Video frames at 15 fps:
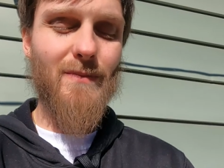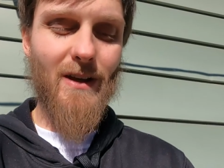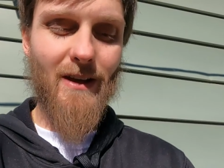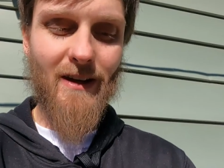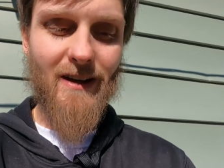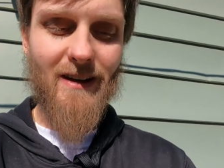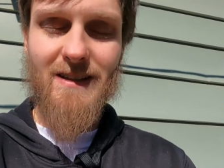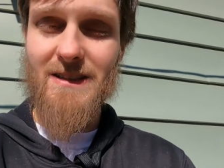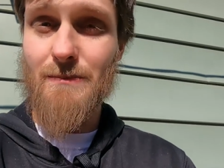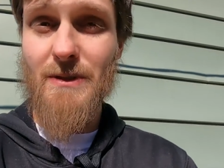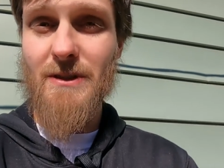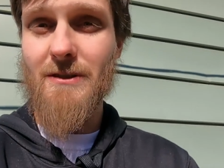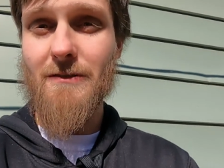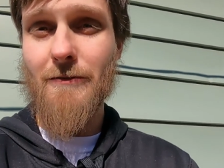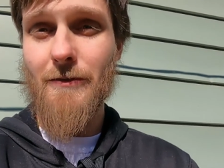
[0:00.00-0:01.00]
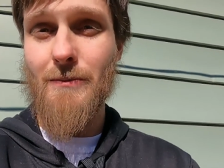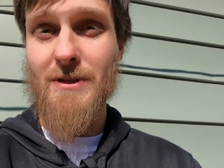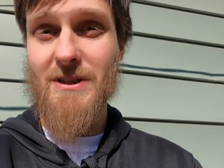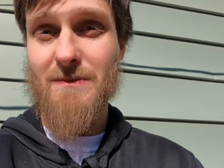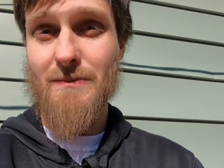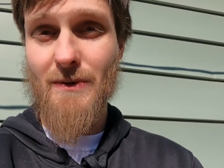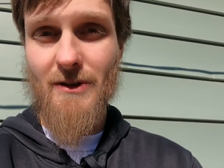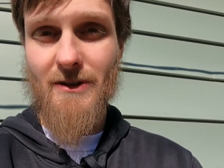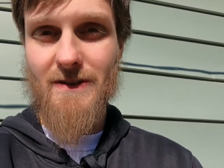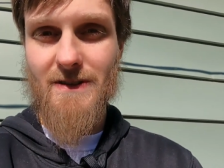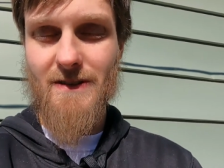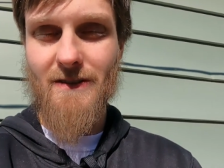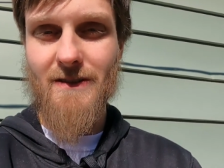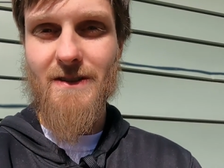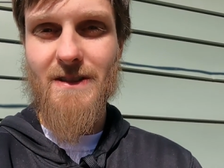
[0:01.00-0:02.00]
And I, I speak from
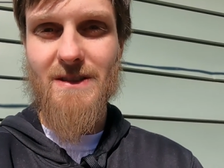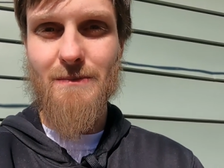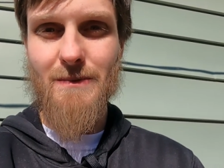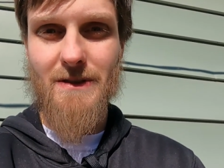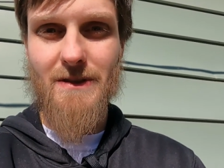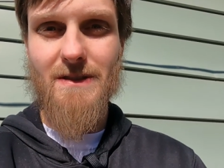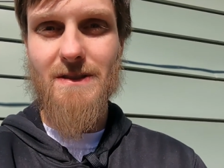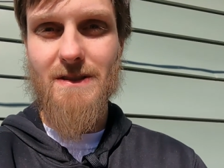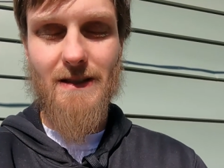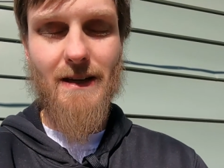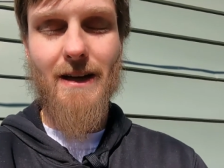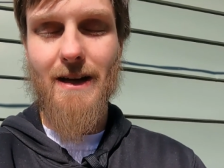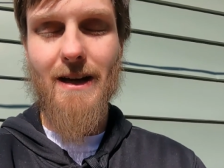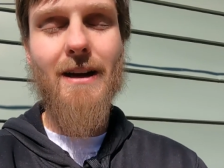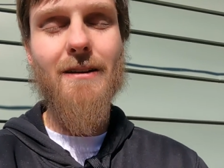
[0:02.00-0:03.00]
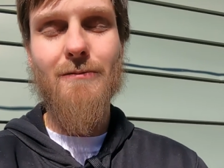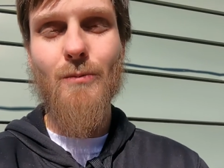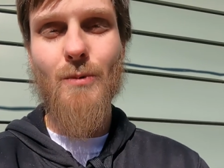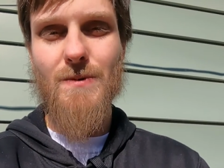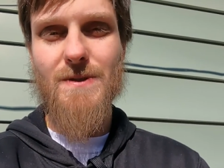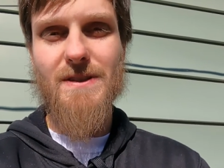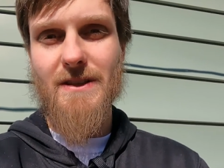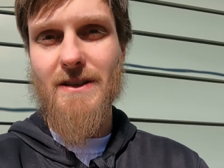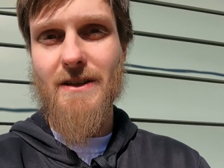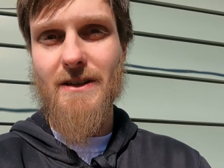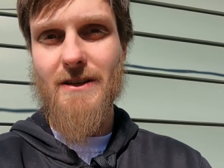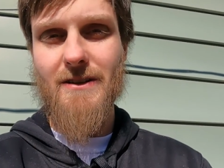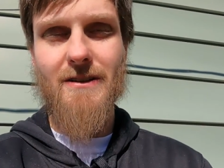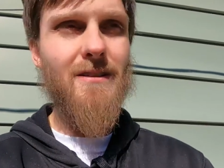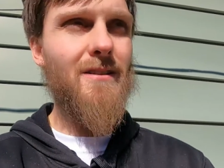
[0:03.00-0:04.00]
experience on this because I, I was
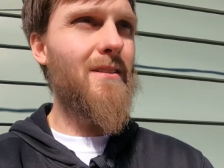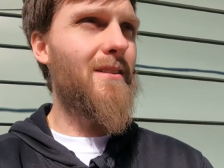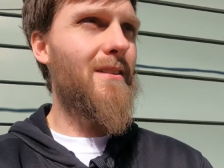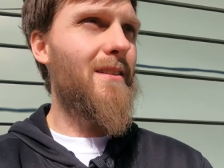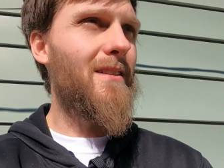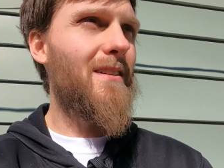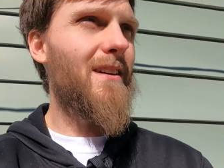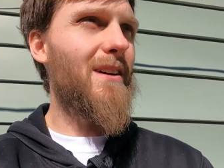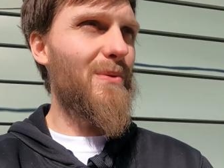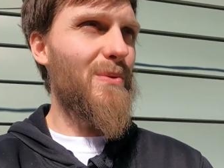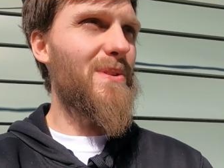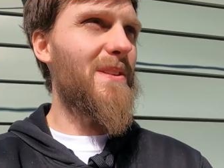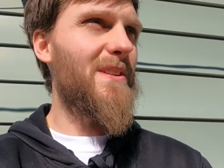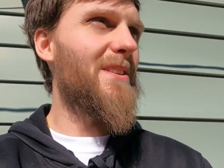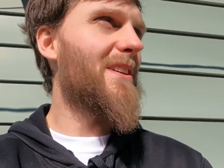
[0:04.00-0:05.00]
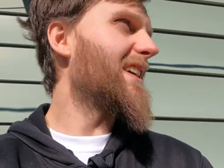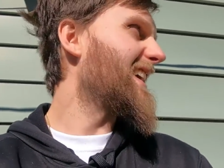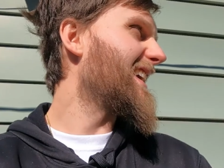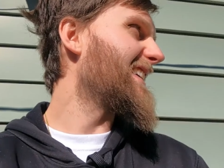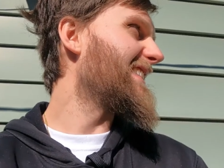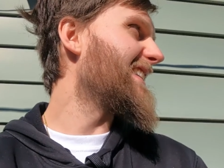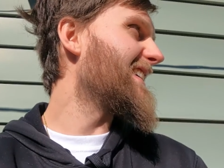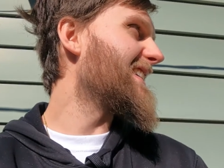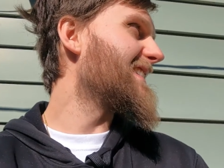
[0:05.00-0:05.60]
there. I was there, I had